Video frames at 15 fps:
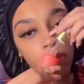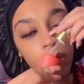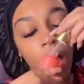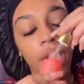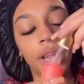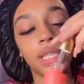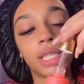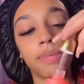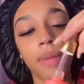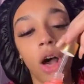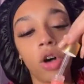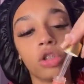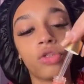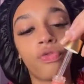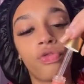And it
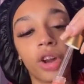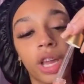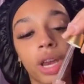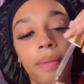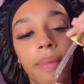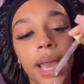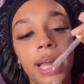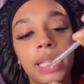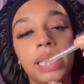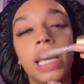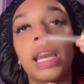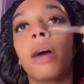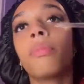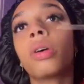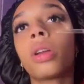smells friggin'
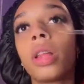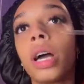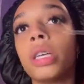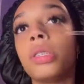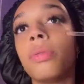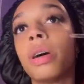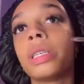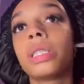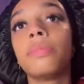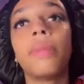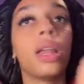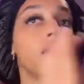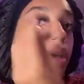amazing. I'm not going to lie to you, I smell